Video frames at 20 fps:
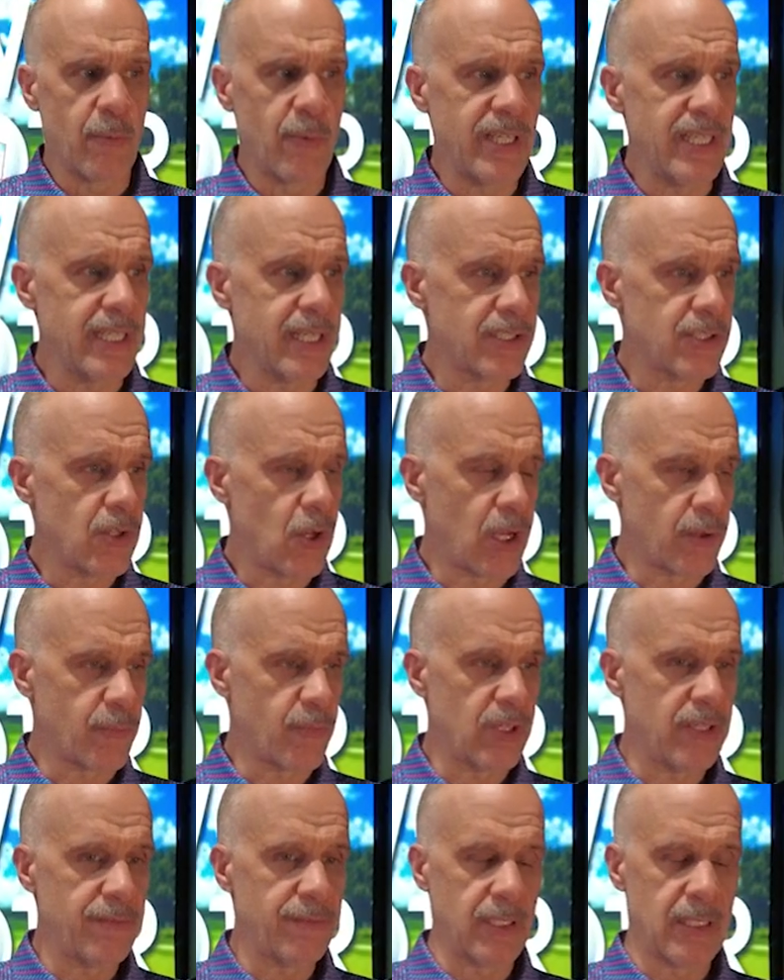we did
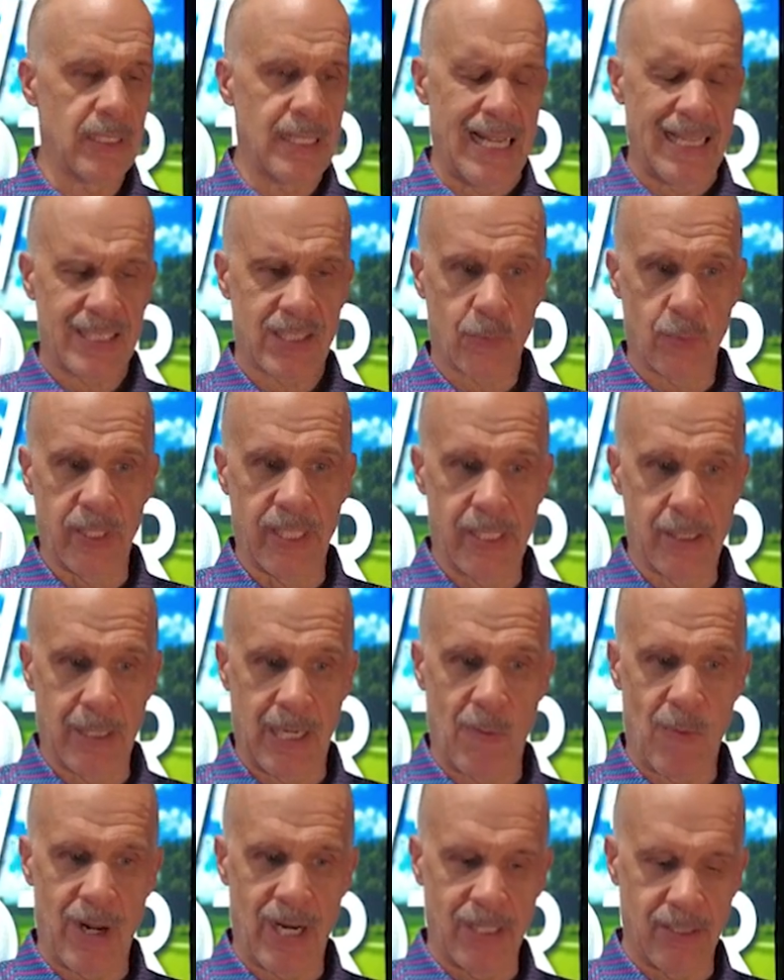talk briefly last week, and
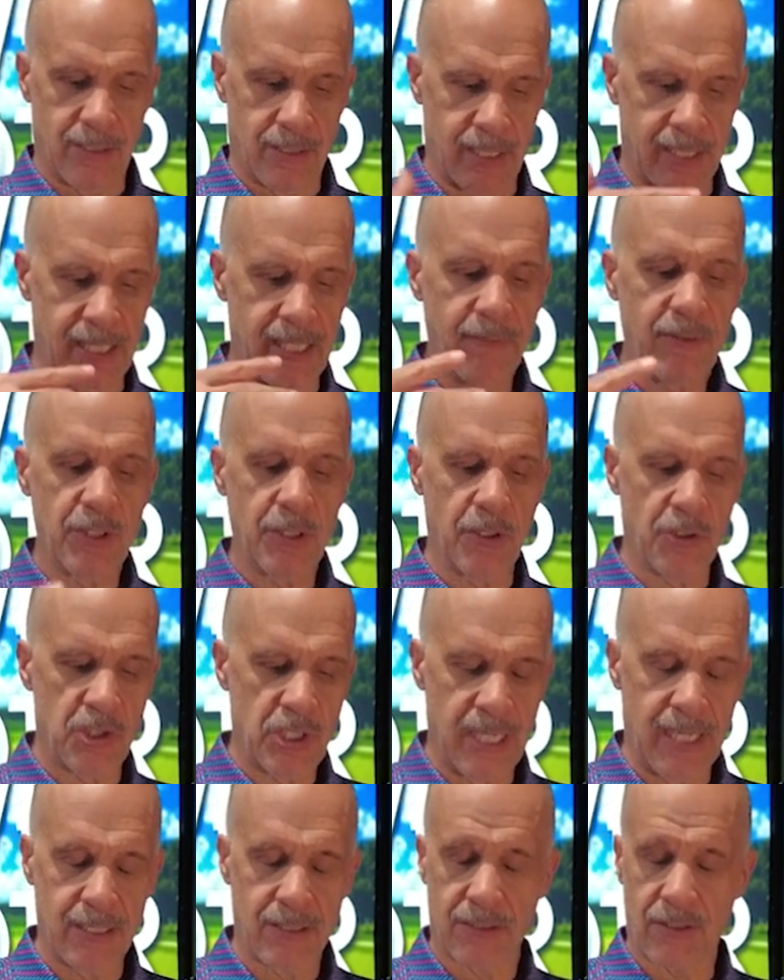I want to give you the
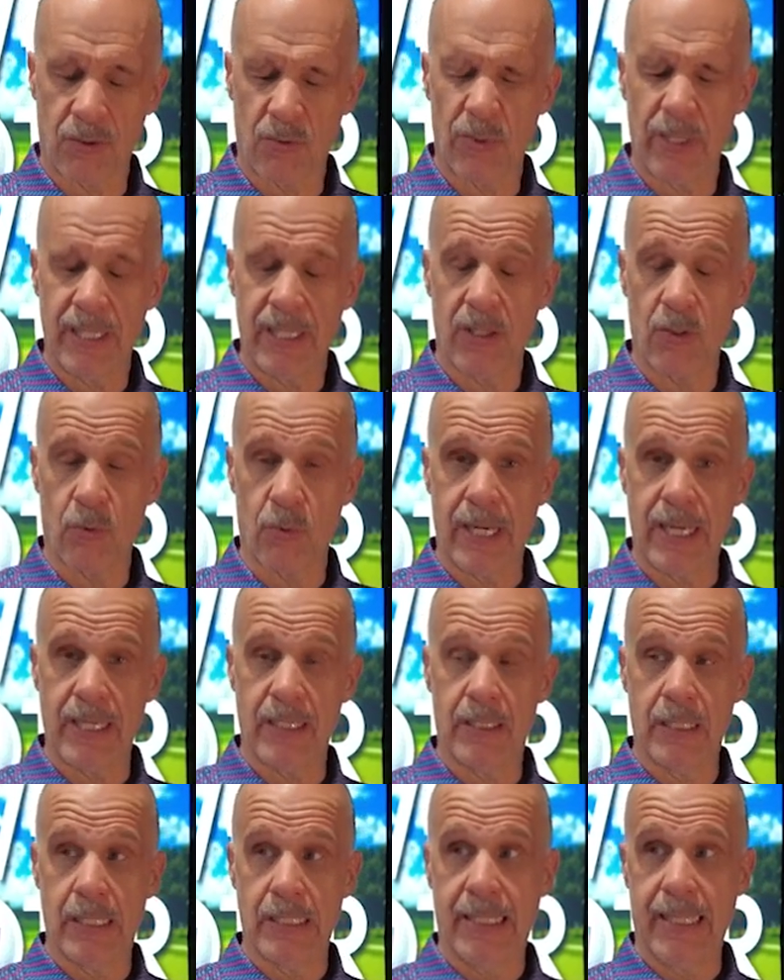chance to
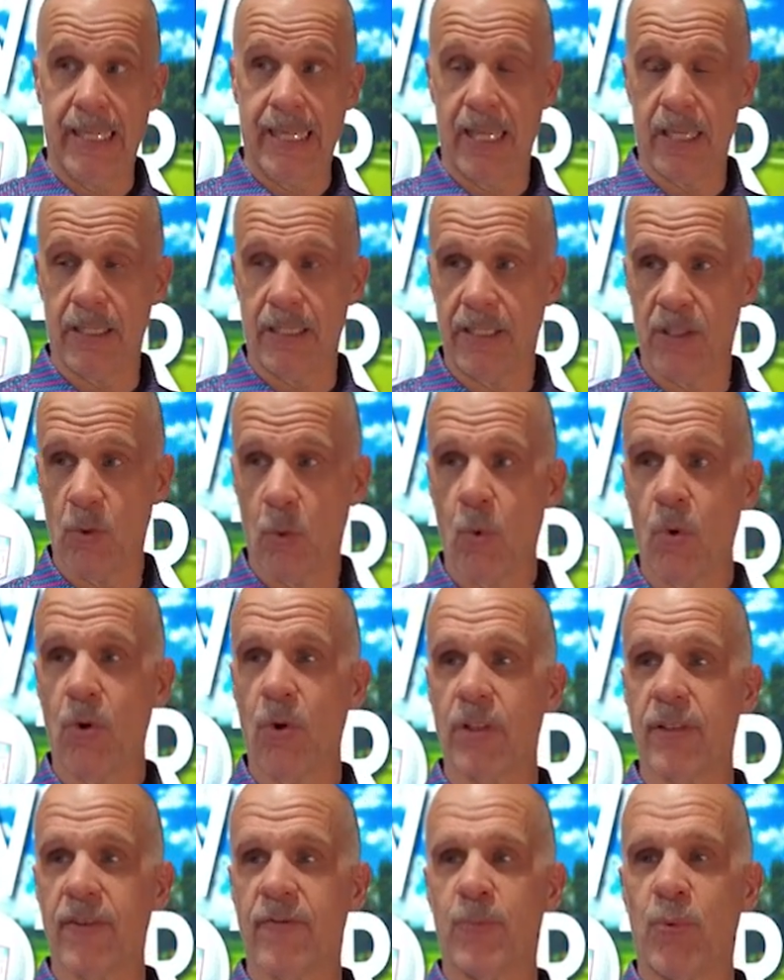reiterate again, in the
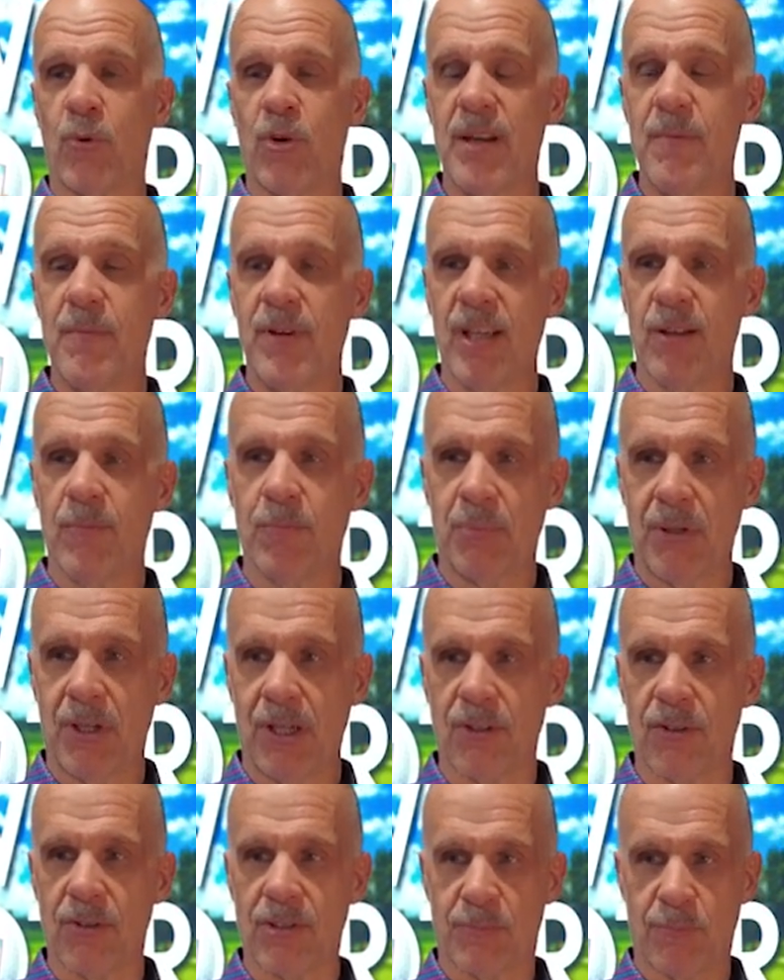world of premium
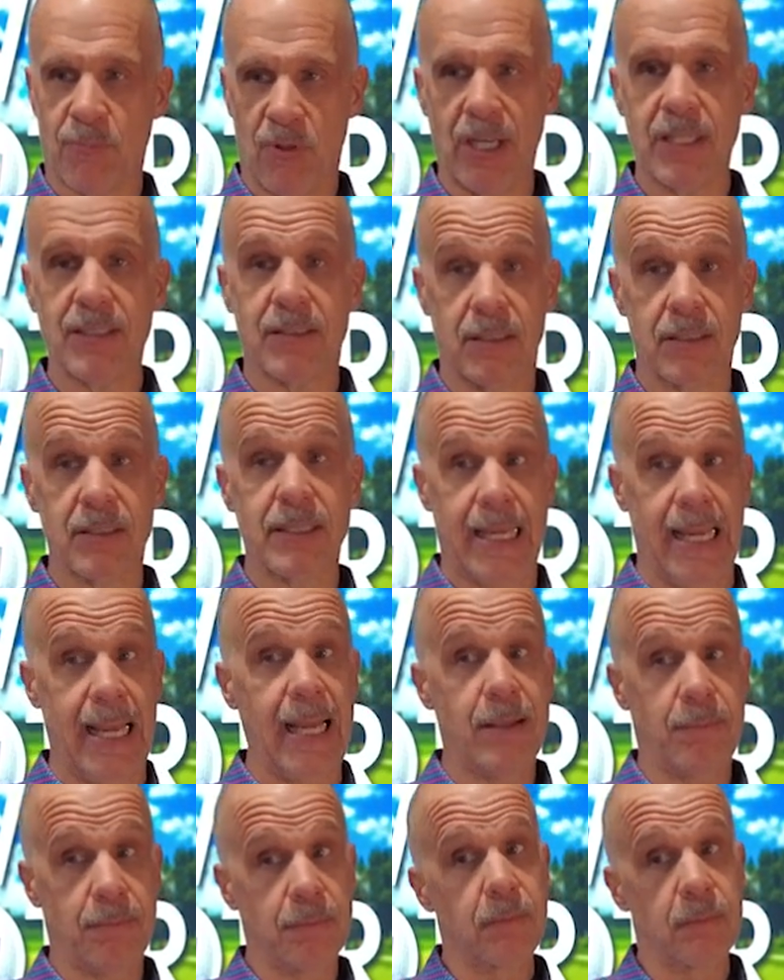putters, prices
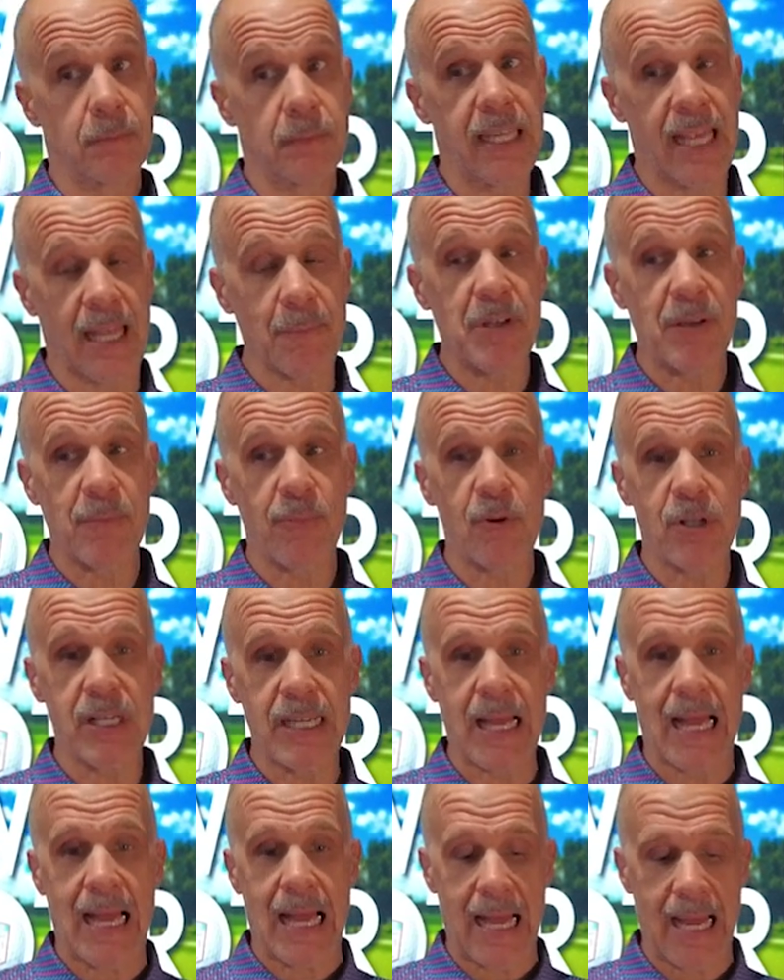can be pretty
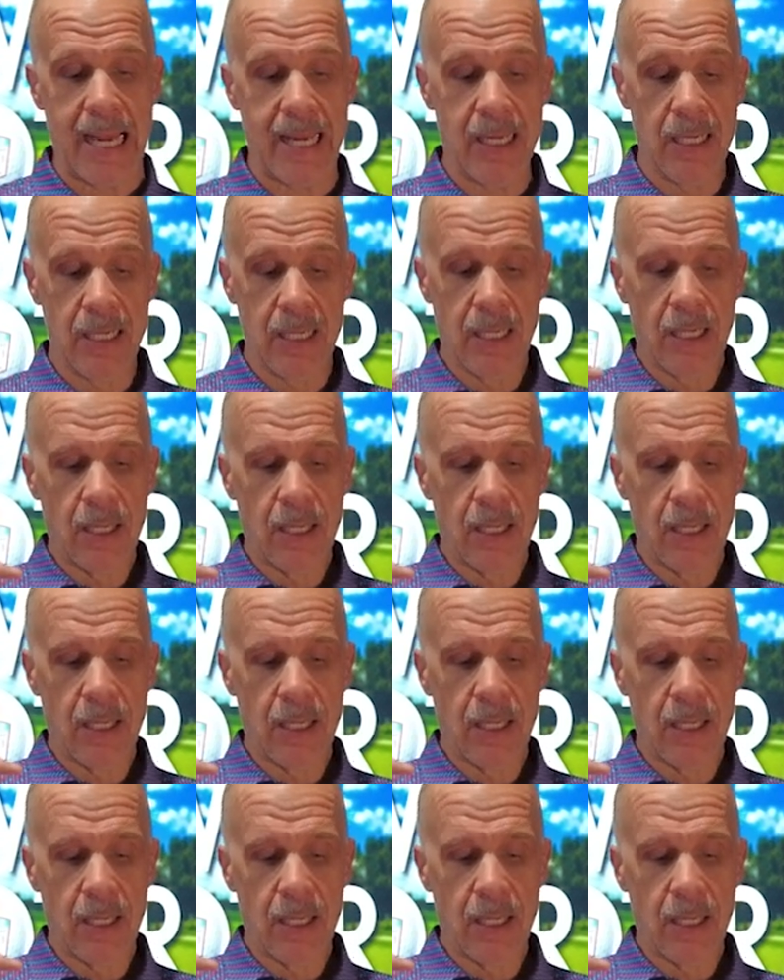high.